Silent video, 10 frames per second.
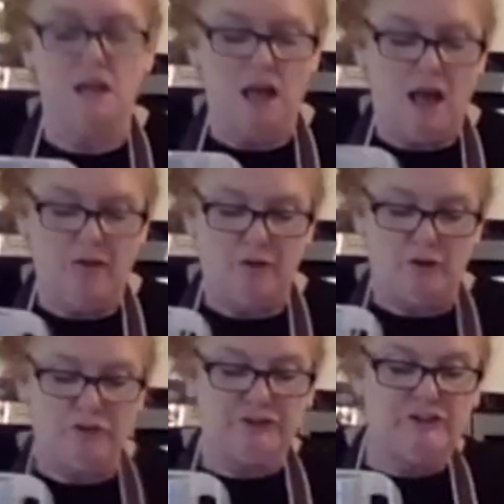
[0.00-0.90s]
I've got
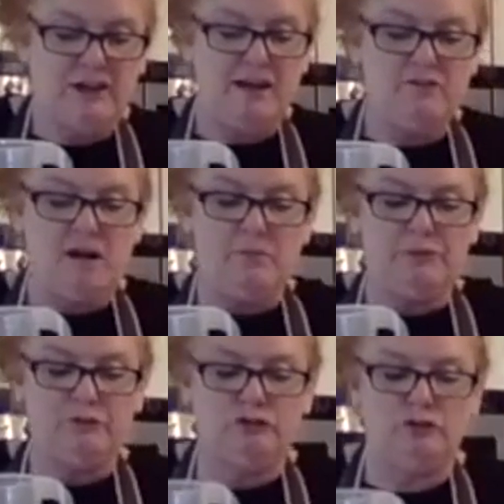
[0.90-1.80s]
10 grams of
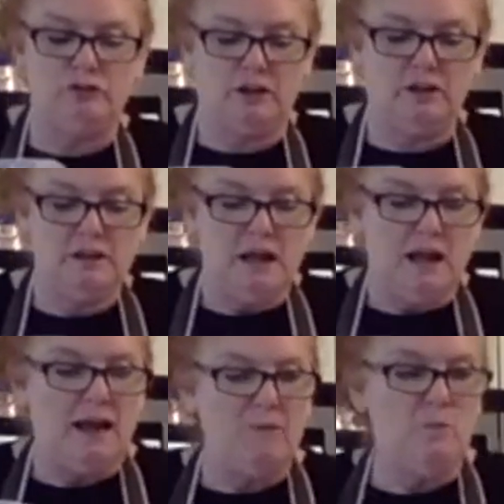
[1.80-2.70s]
sugar
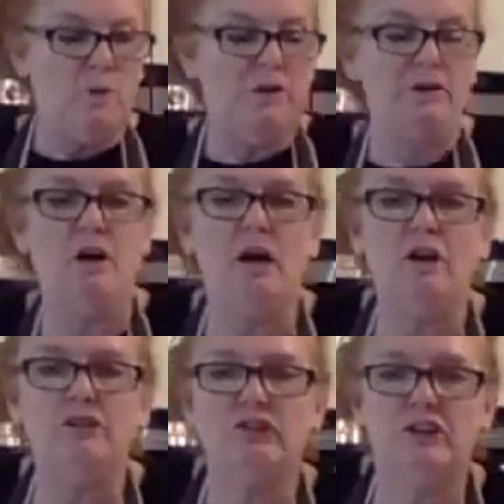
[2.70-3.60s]
and 1.5
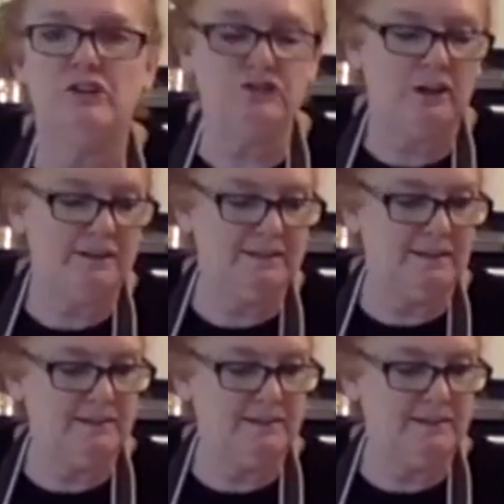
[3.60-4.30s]
sheets of gelatine.